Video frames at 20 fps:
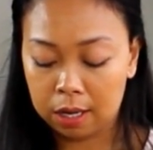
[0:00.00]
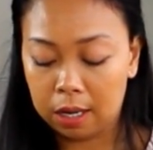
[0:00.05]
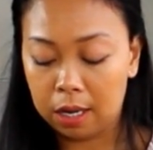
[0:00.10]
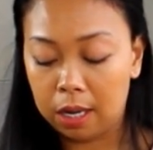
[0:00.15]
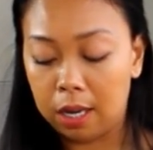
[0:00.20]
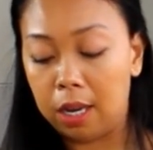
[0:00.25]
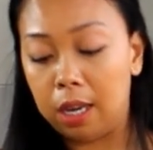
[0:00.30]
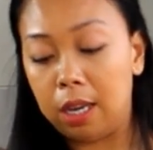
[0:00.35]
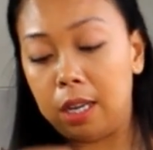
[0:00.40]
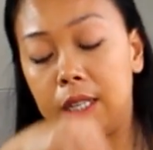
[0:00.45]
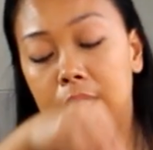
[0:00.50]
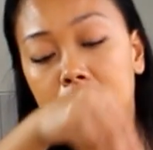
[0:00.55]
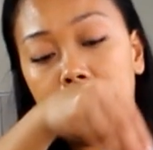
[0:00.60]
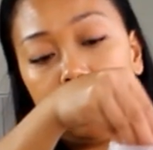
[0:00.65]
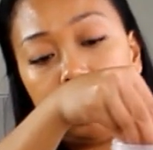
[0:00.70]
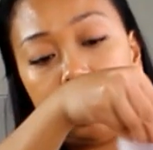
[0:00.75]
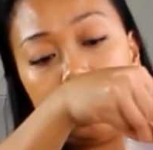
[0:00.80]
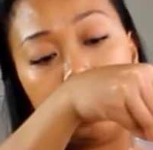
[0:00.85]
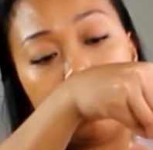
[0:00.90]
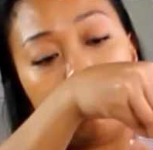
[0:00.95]
is
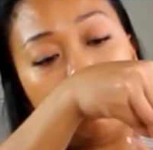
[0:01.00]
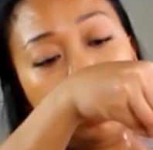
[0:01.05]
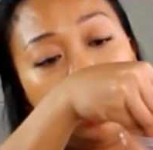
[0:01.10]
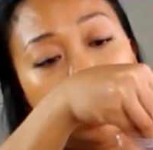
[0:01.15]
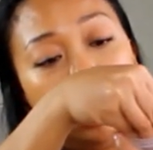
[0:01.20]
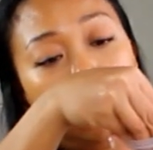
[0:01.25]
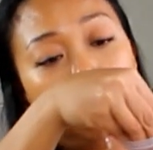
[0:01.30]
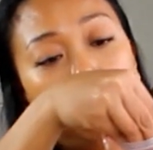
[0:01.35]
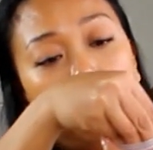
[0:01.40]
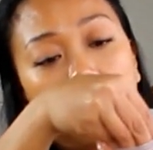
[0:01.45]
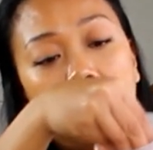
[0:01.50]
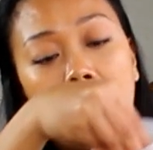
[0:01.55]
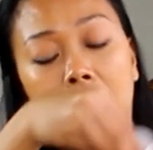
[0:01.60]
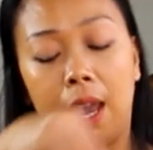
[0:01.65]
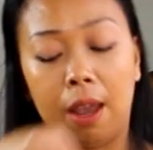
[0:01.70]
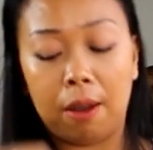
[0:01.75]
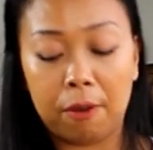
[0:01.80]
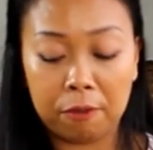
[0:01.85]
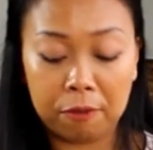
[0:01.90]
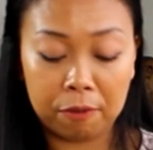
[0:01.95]
this crispy